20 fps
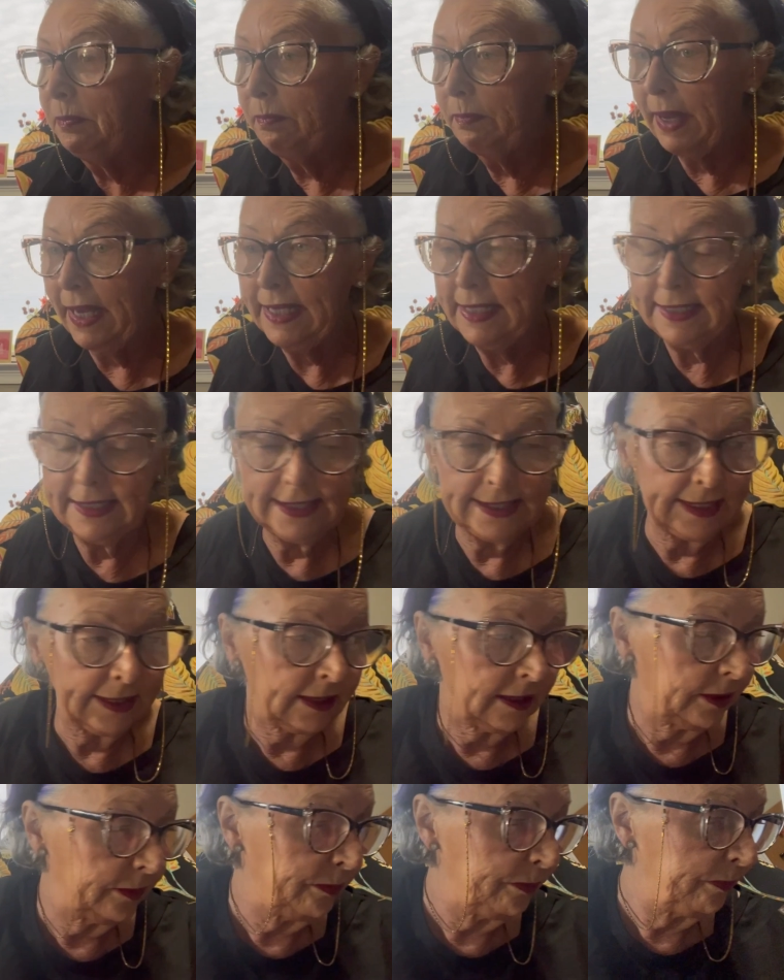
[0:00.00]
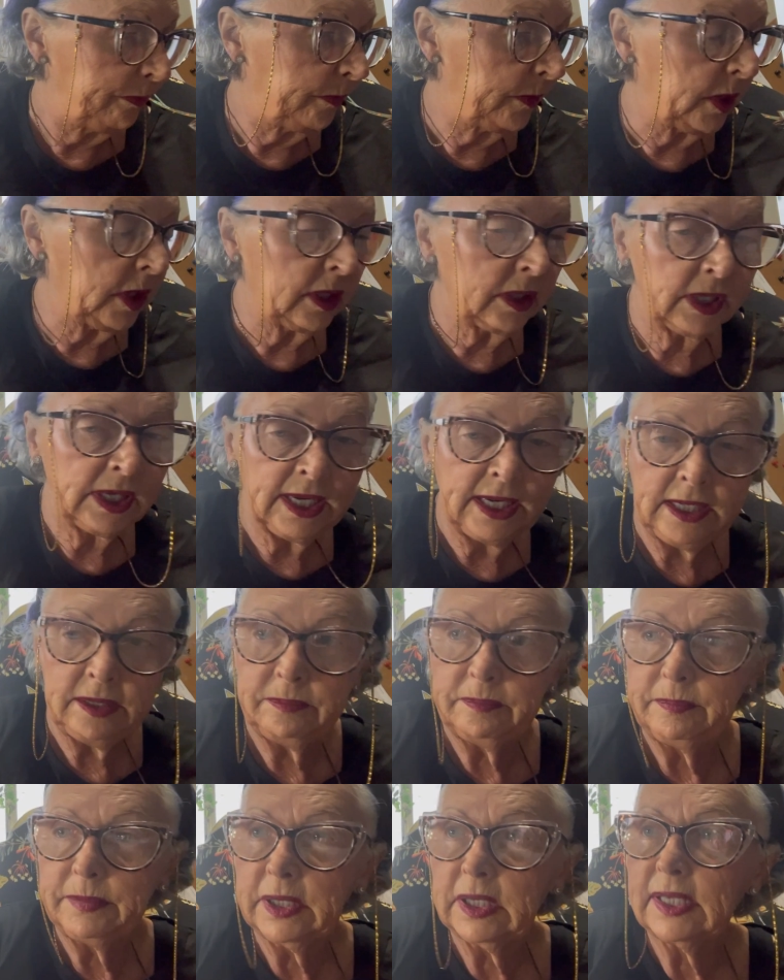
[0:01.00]
basic. All right?
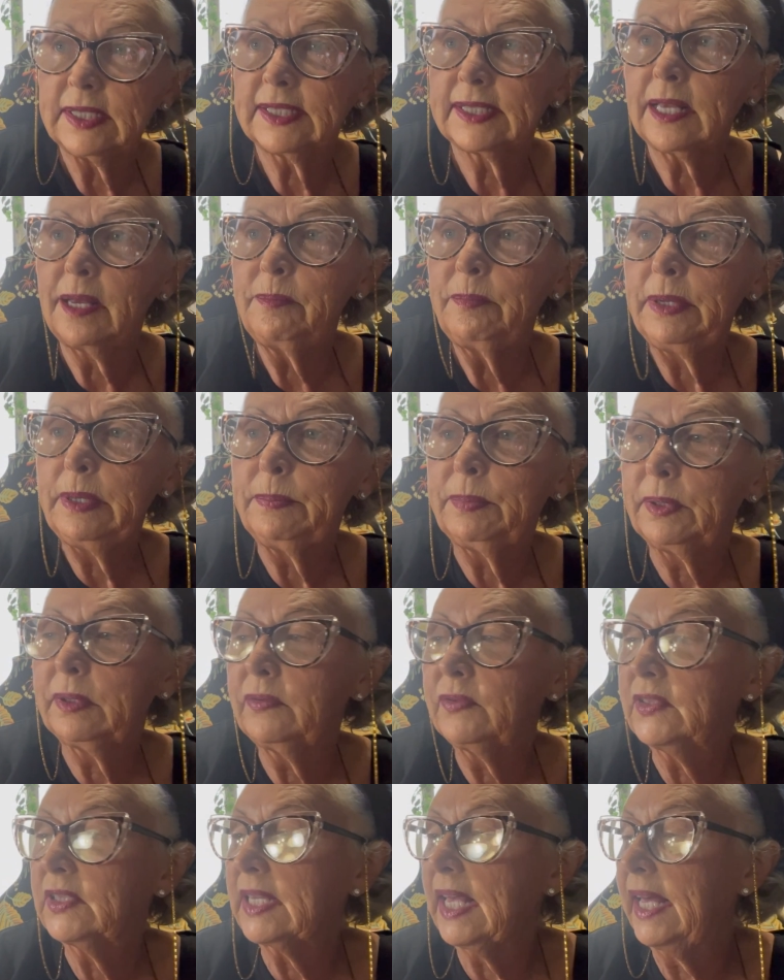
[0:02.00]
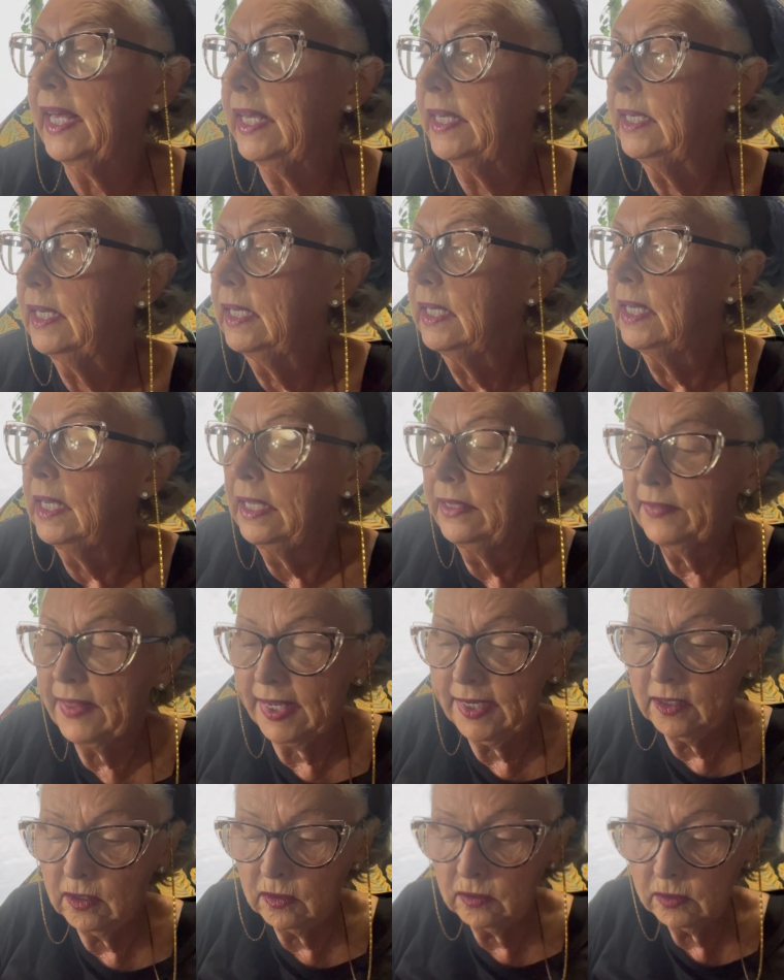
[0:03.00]
Because some people have said
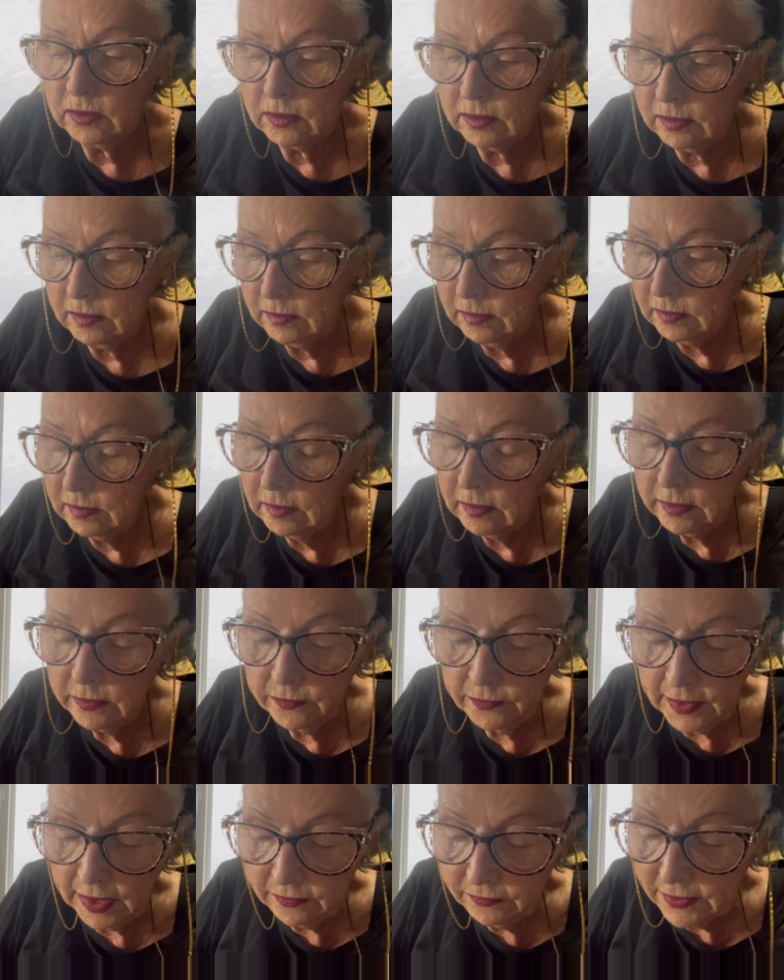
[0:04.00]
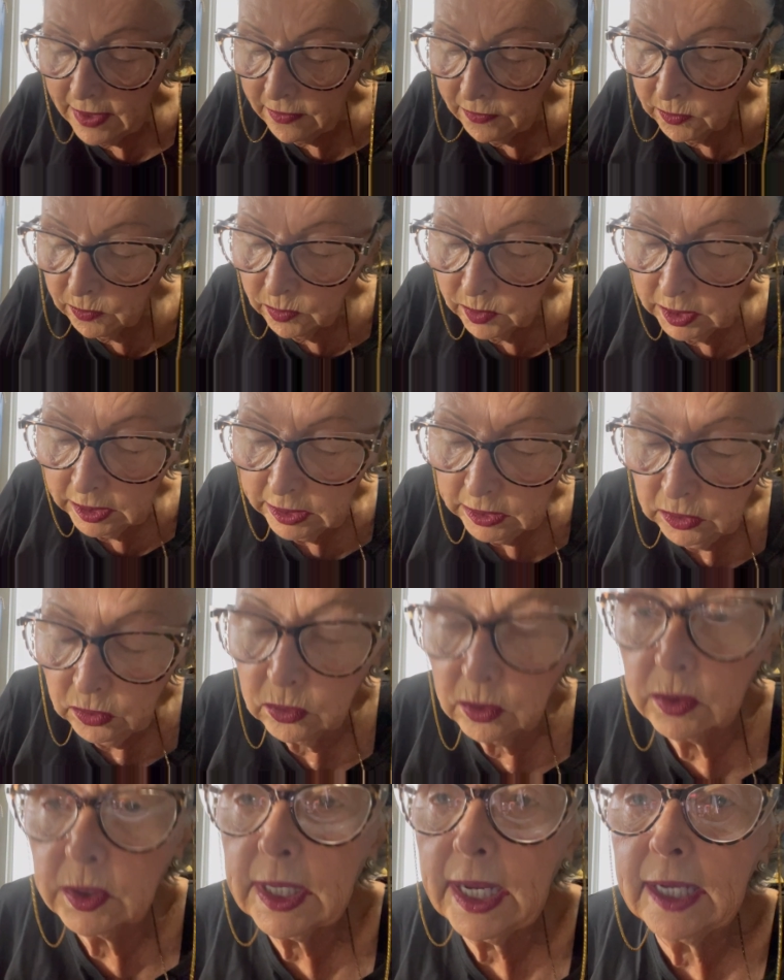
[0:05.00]
they've never really
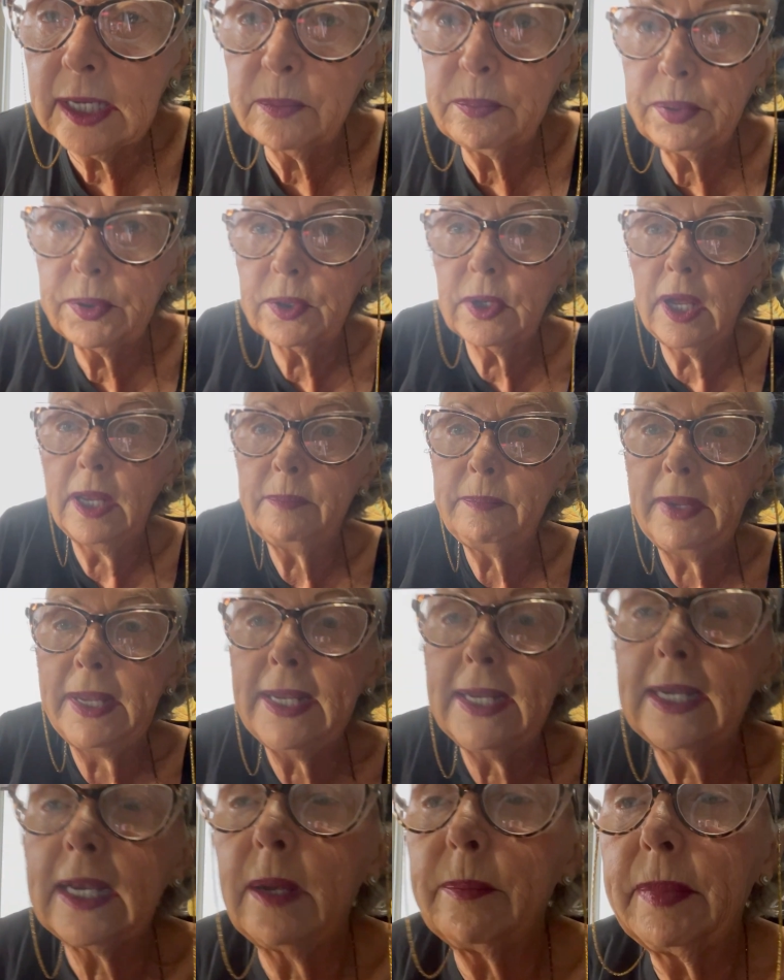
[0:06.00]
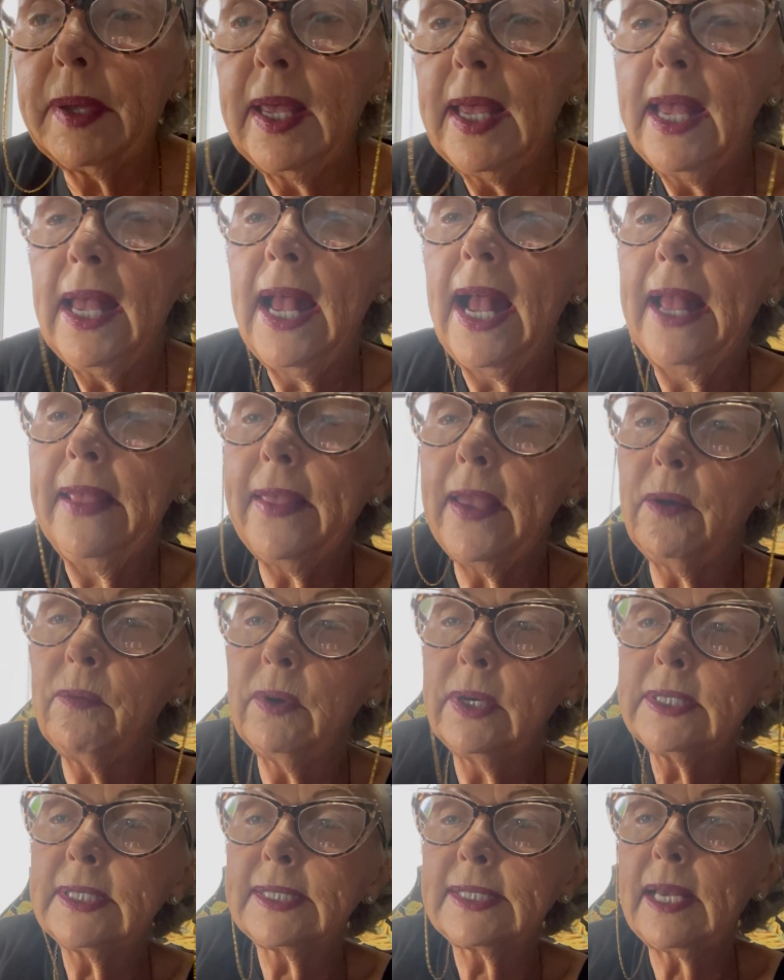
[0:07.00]
learned how to put on makeup. And they
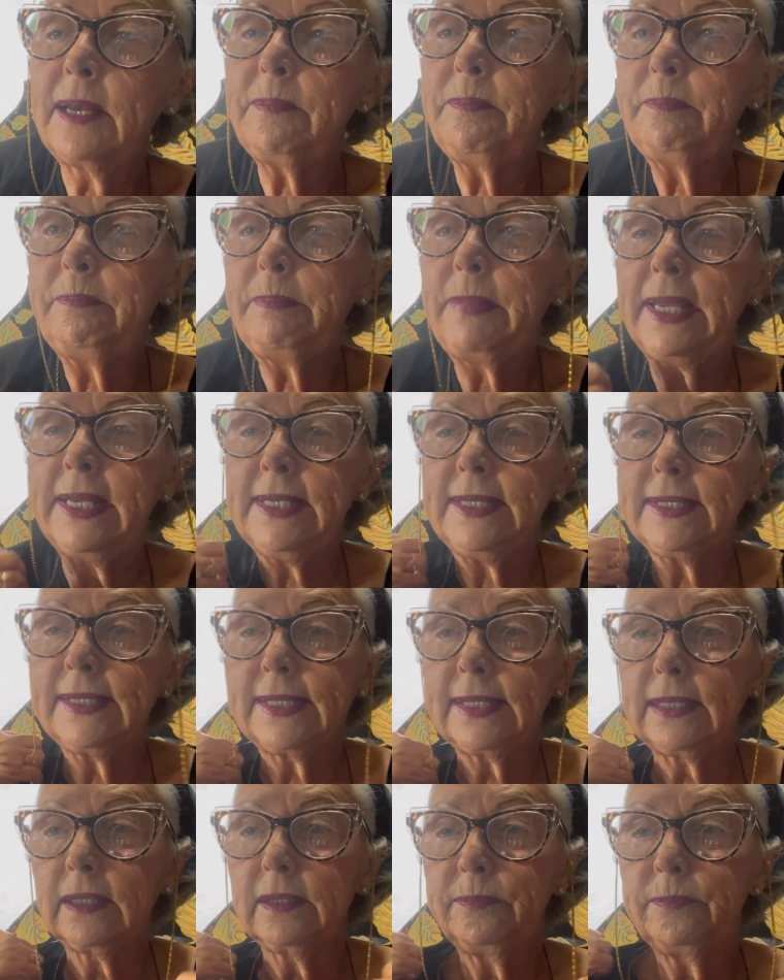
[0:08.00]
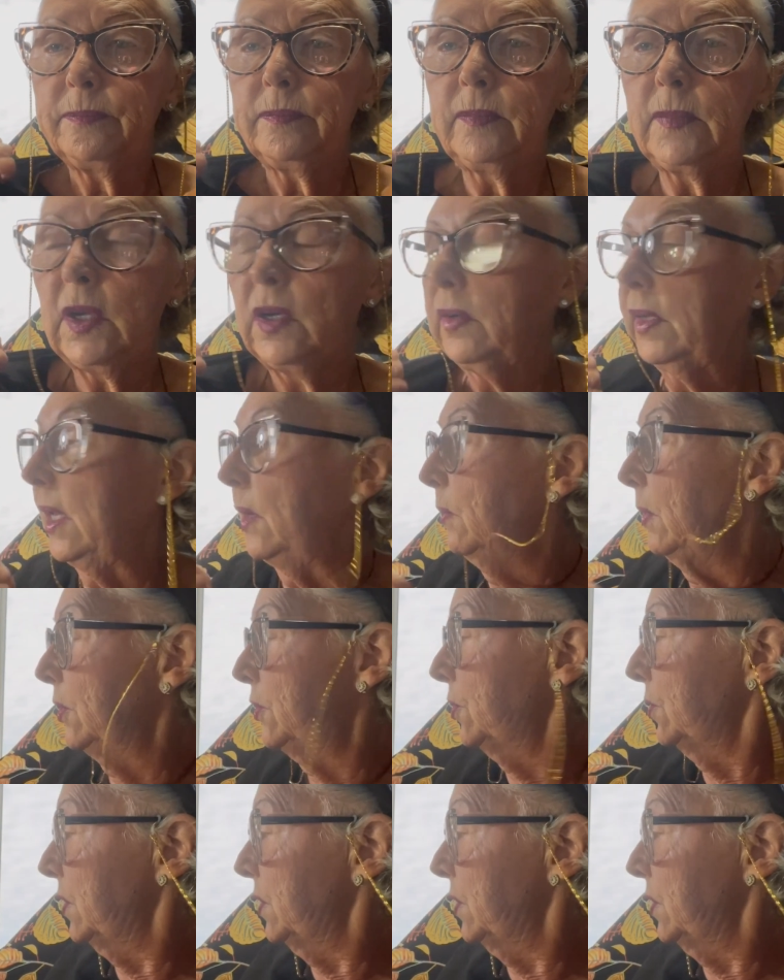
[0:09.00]
want something basic. Okay, what you're